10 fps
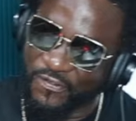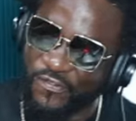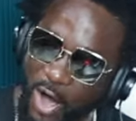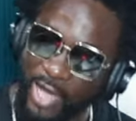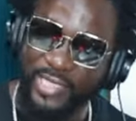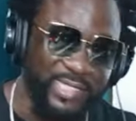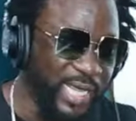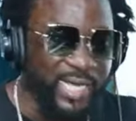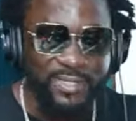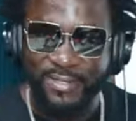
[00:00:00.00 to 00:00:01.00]
voice,
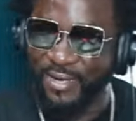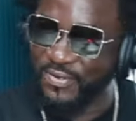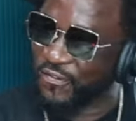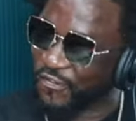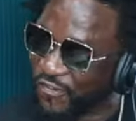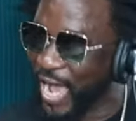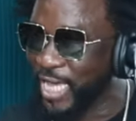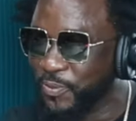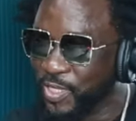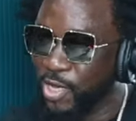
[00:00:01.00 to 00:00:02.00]
not the
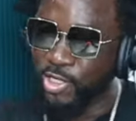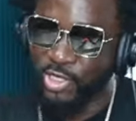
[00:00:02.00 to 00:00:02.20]
vibes.